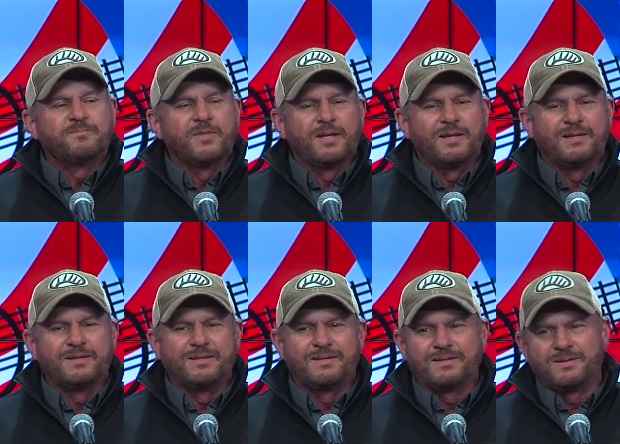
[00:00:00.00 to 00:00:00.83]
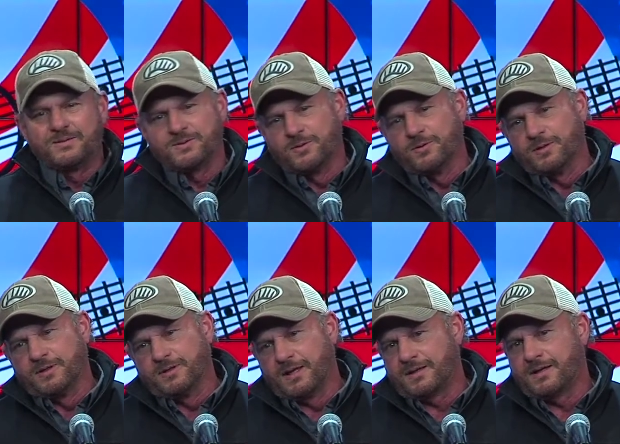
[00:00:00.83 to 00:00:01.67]
And so,
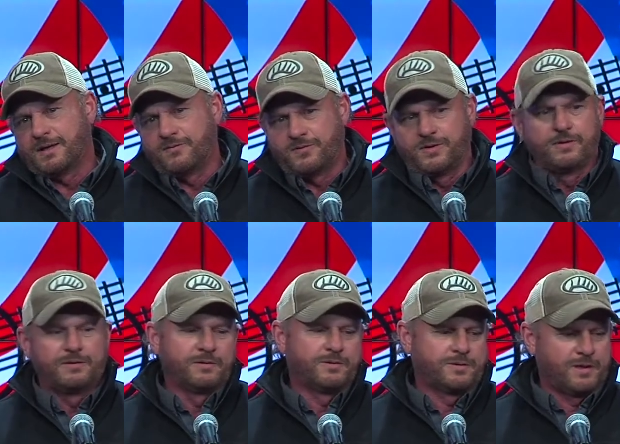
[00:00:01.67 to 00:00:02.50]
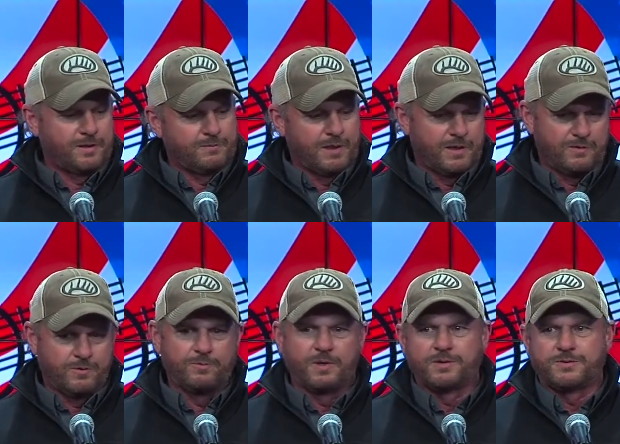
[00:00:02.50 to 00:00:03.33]
and that kind of fell in the same line
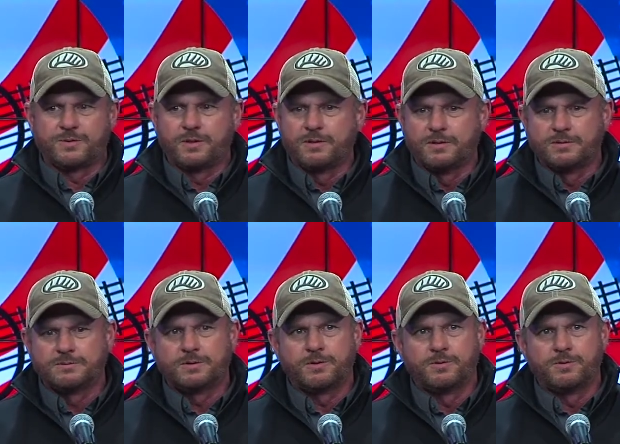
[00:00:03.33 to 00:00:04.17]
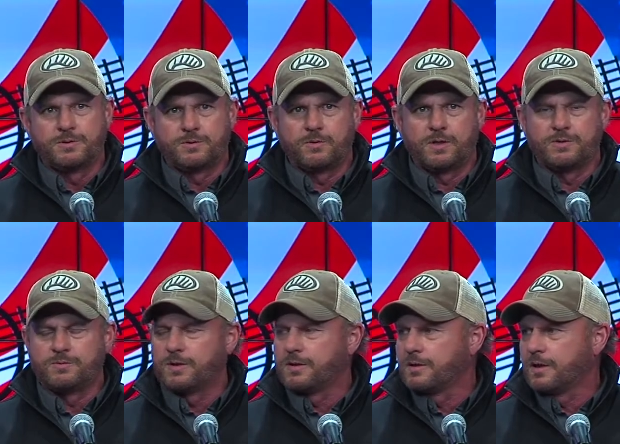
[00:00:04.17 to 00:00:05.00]
with my son, who just
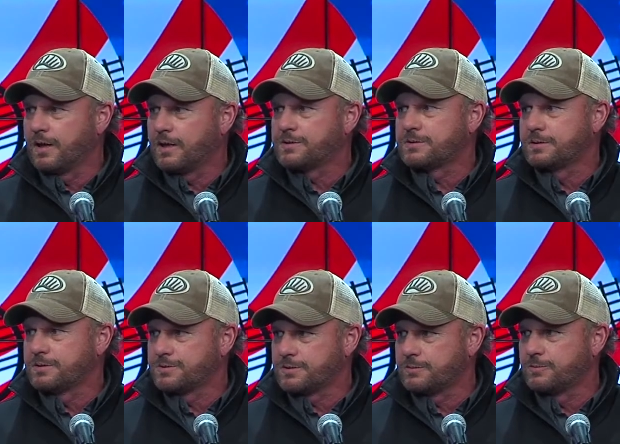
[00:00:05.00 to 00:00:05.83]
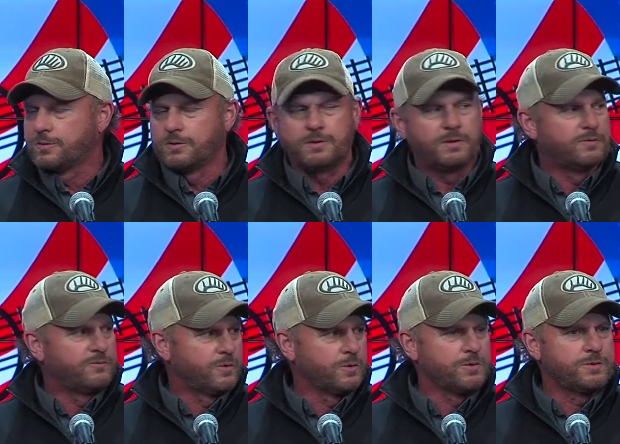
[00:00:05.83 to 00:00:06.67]
graduated last December mm-hmm.
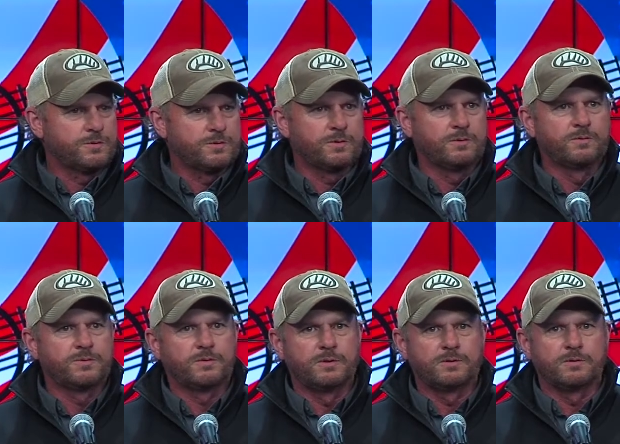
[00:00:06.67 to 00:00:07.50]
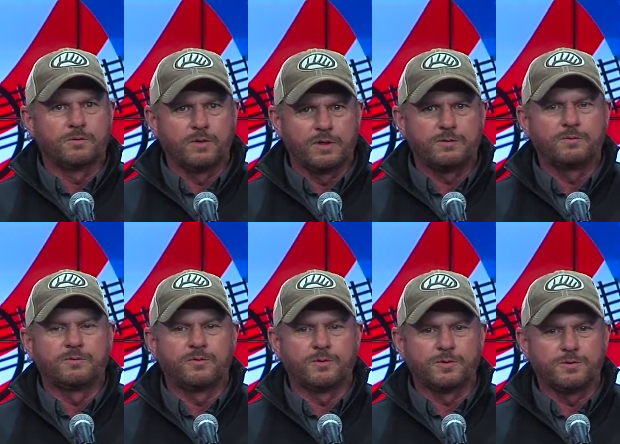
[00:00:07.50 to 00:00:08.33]
in forestry school. So he's a
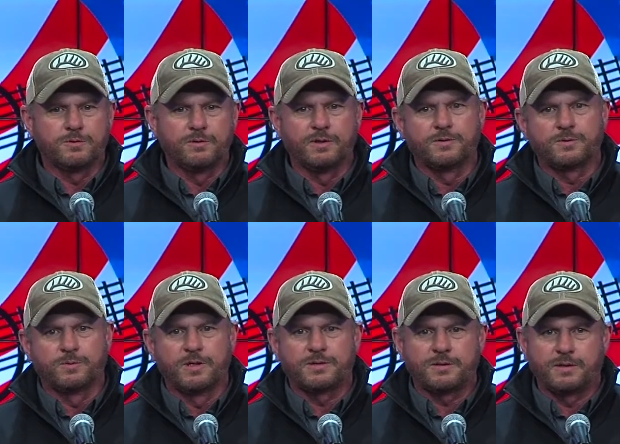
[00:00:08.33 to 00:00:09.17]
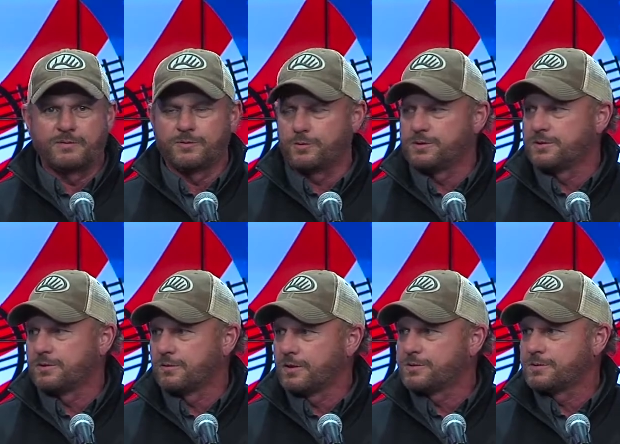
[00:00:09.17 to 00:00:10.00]
graduate forester now. So we actually have three
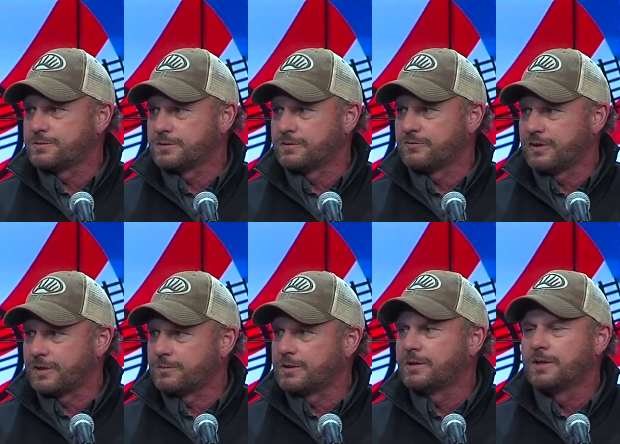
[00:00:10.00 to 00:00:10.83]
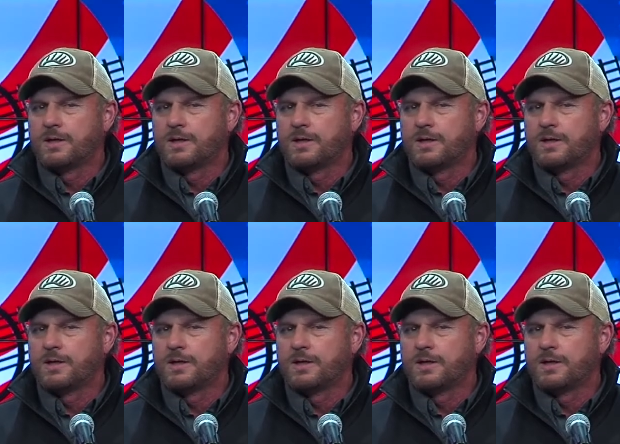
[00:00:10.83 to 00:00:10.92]
generations in the family.